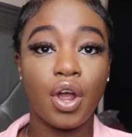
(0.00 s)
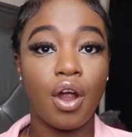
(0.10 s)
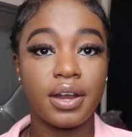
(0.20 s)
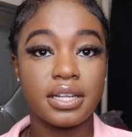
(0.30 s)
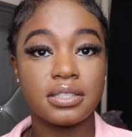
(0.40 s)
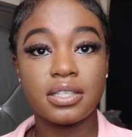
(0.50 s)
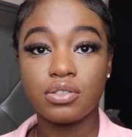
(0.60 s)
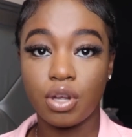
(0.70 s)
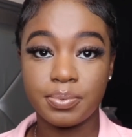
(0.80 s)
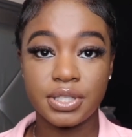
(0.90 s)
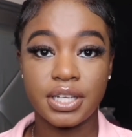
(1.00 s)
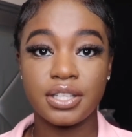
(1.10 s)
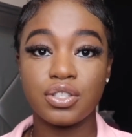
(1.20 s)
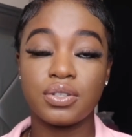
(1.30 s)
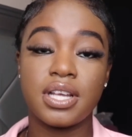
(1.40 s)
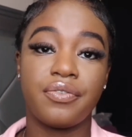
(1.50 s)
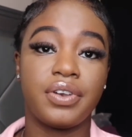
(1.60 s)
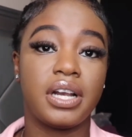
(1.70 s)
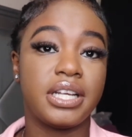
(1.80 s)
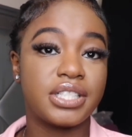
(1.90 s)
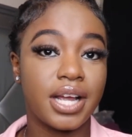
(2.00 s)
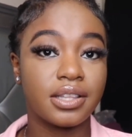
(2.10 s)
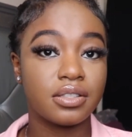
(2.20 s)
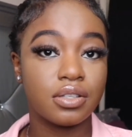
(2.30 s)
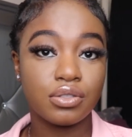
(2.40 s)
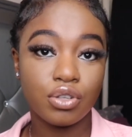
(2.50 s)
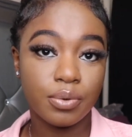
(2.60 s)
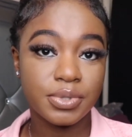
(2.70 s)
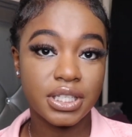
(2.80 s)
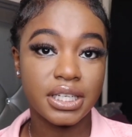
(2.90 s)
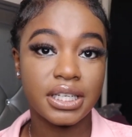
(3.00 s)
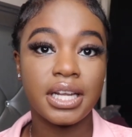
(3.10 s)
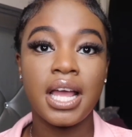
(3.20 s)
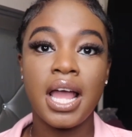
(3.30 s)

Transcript: are in the description, so definitely check the description